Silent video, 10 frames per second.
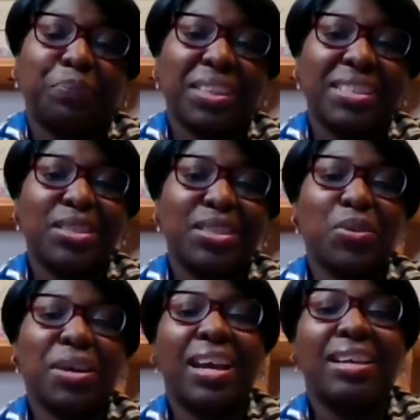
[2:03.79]
So
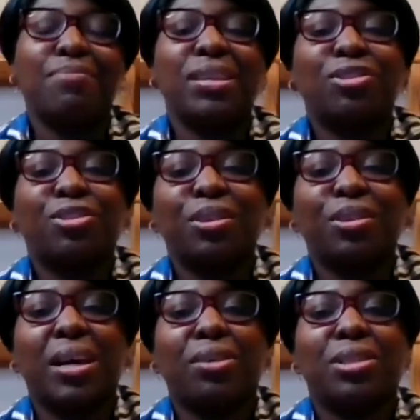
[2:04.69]
I'd mentioned
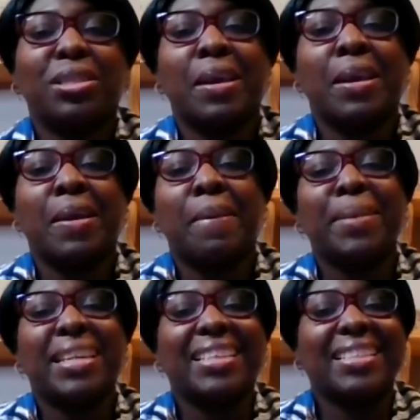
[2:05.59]
about being
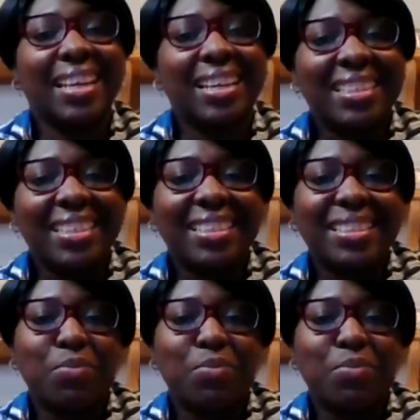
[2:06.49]
excited,